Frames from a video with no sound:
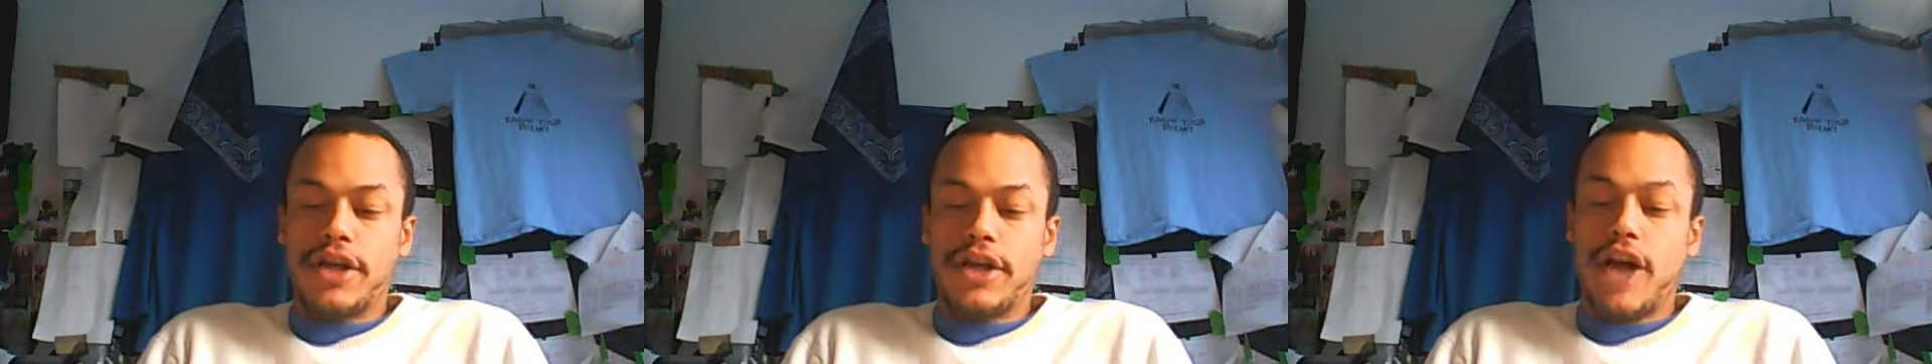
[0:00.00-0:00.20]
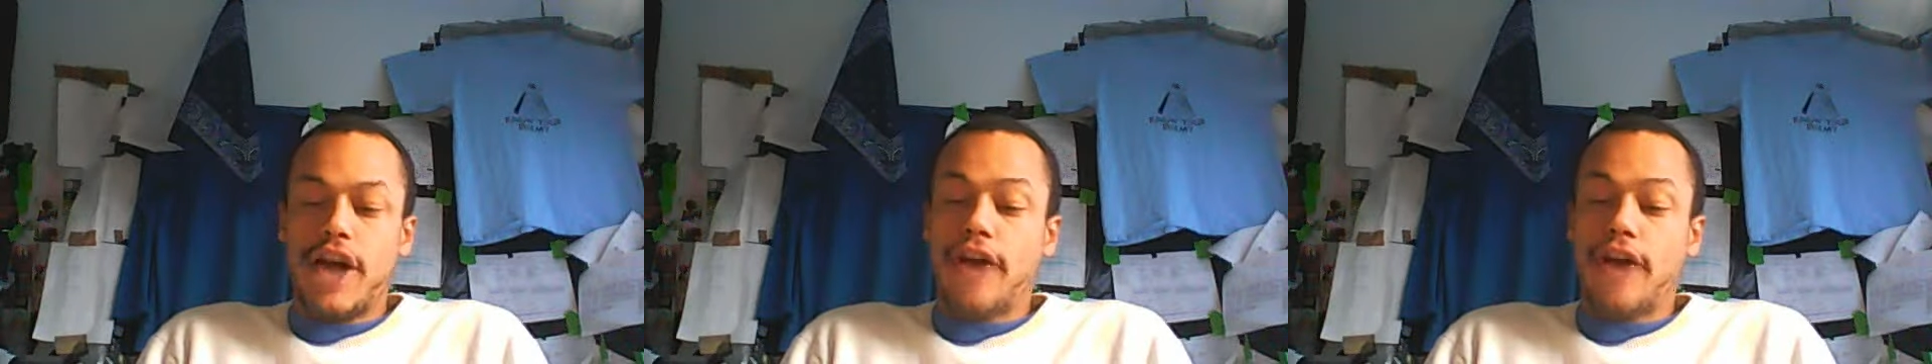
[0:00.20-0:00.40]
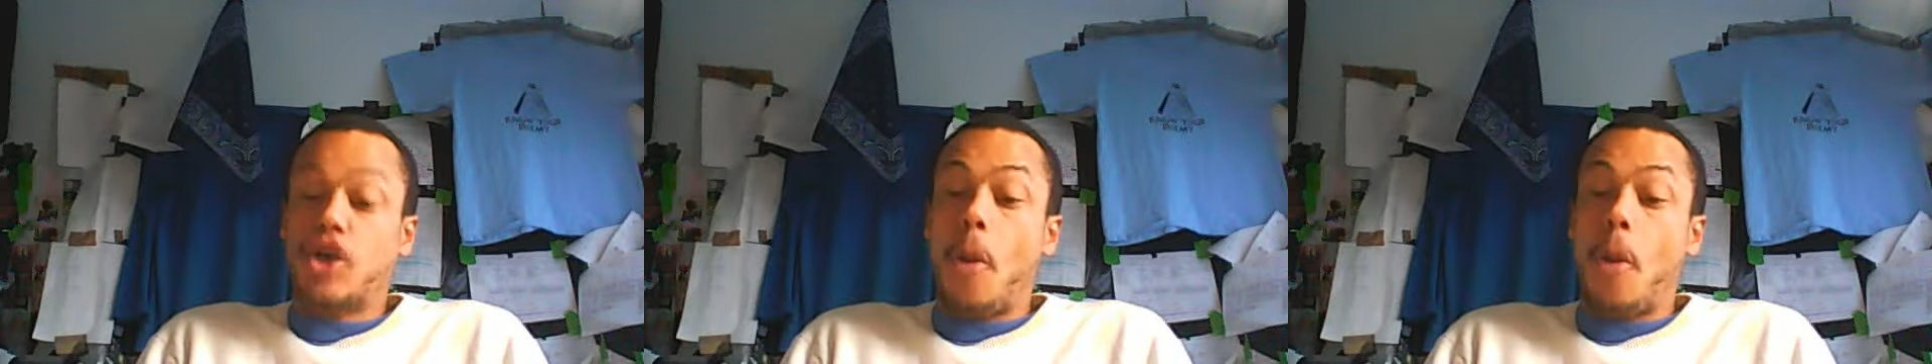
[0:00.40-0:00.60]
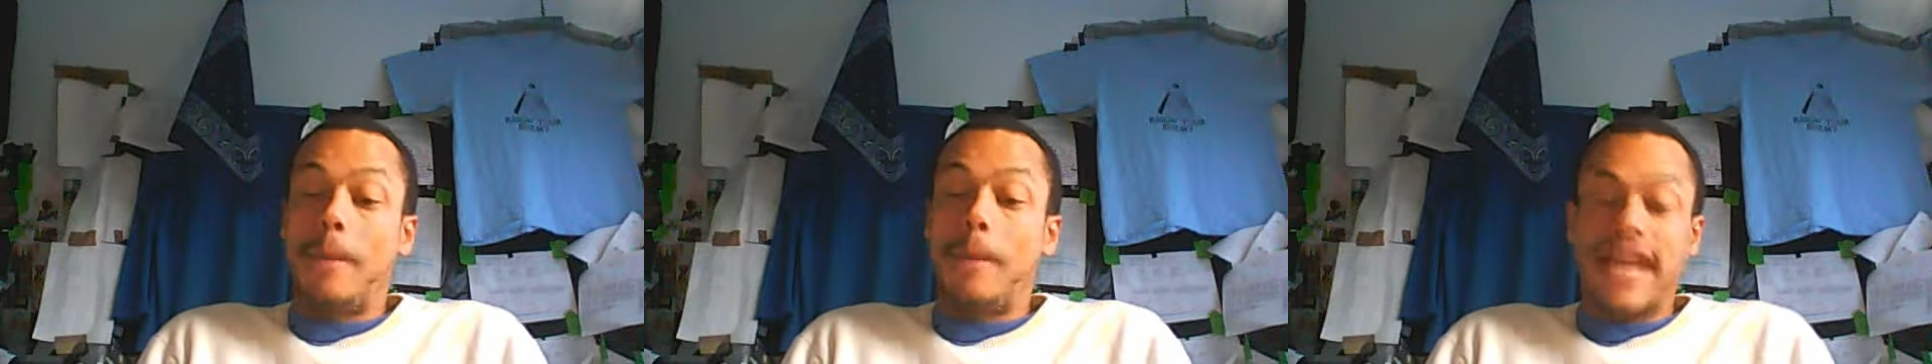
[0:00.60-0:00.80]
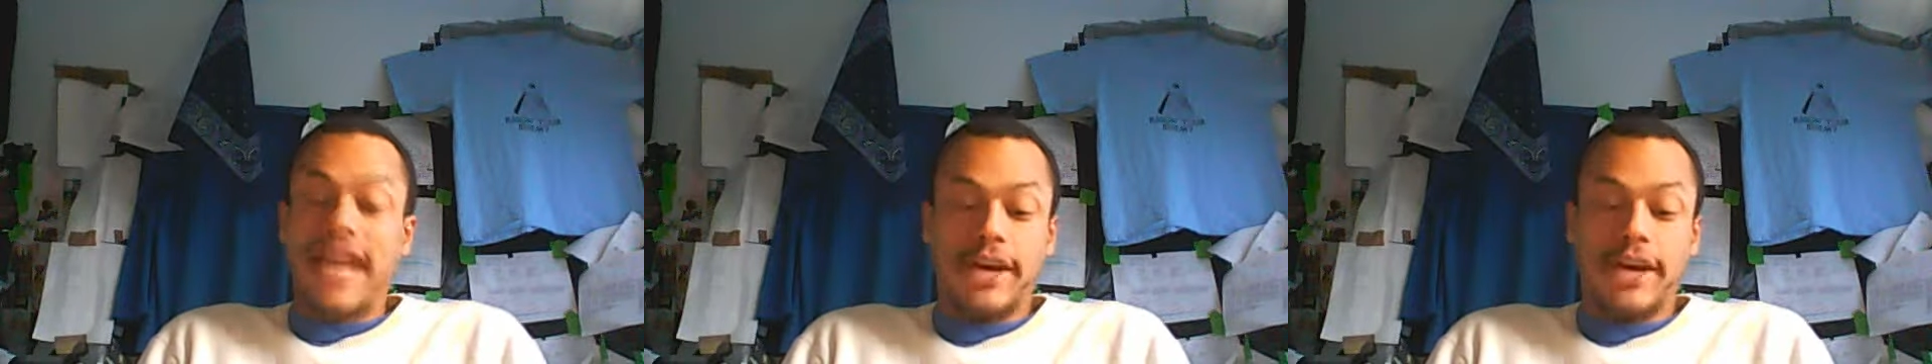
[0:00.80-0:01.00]

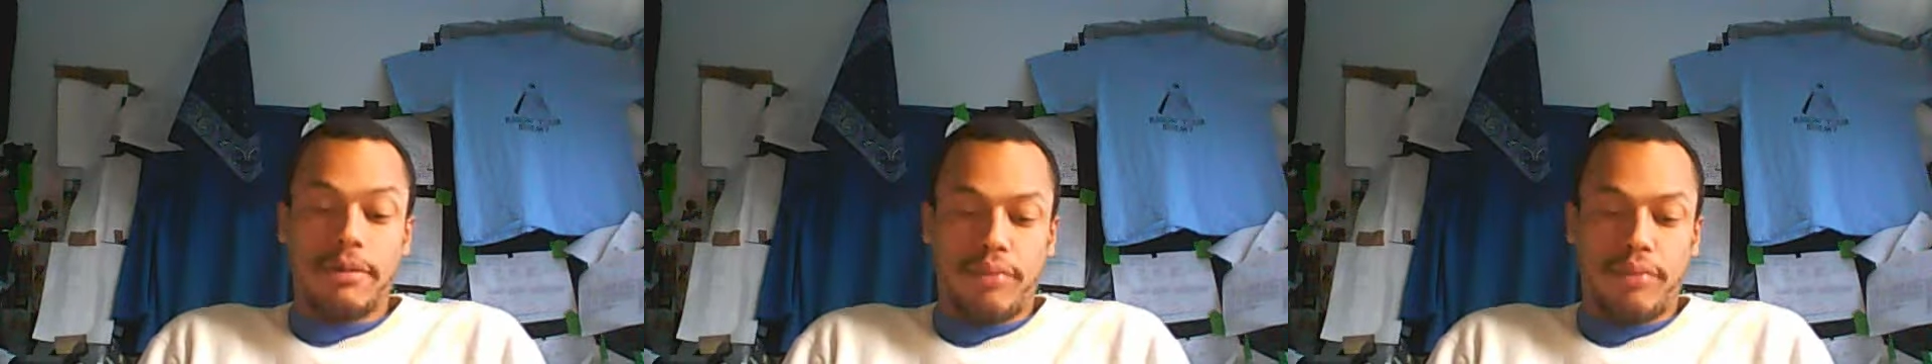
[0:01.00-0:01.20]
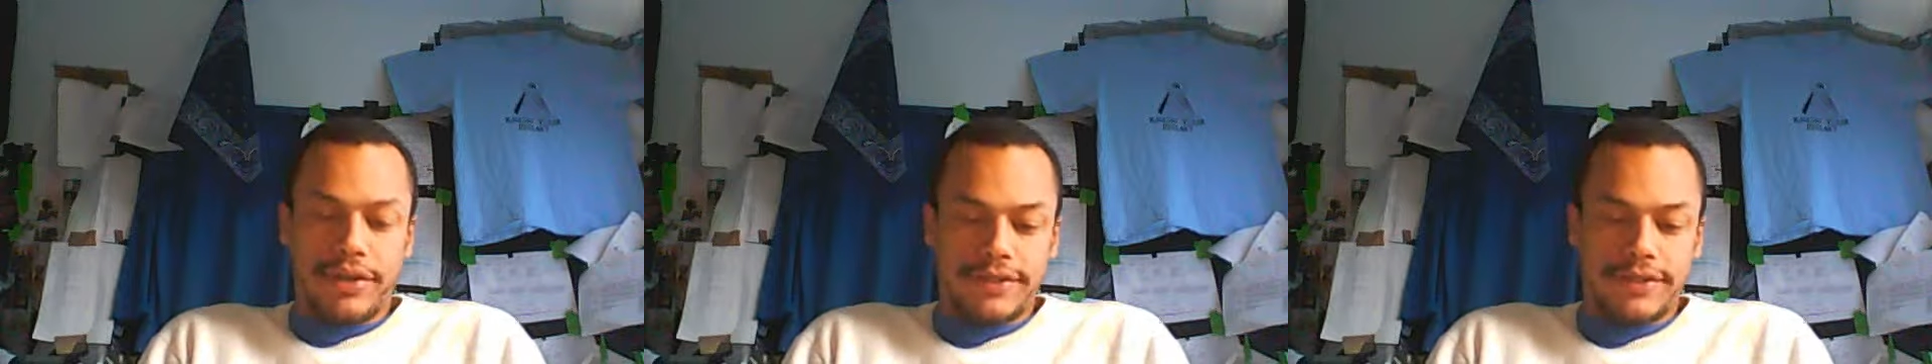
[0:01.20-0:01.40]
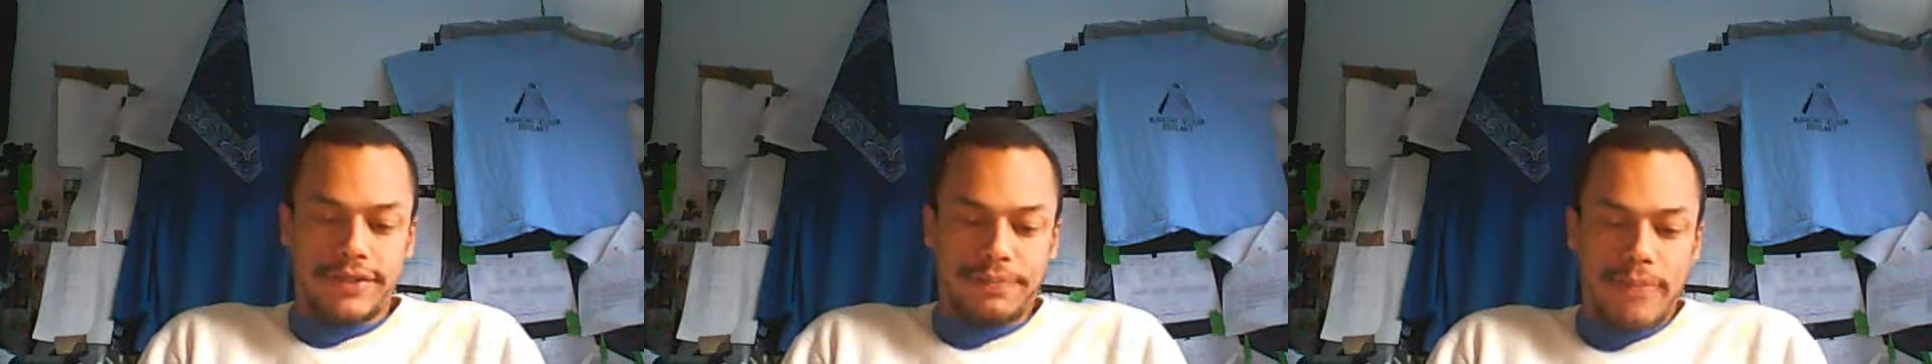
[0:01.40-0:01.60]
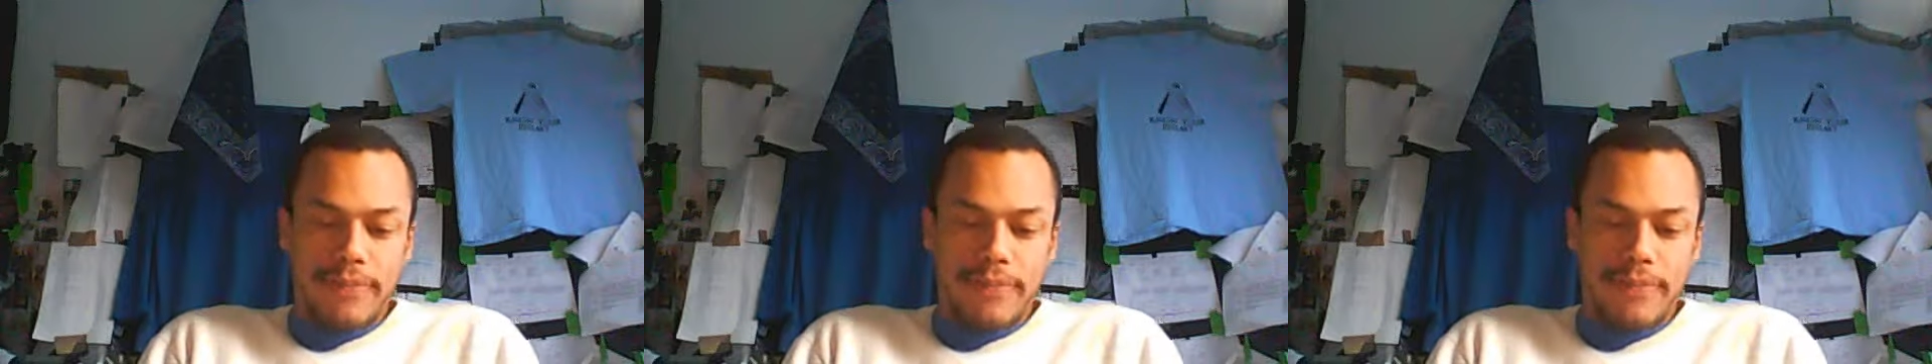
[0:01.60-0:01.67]
non-coplanar points.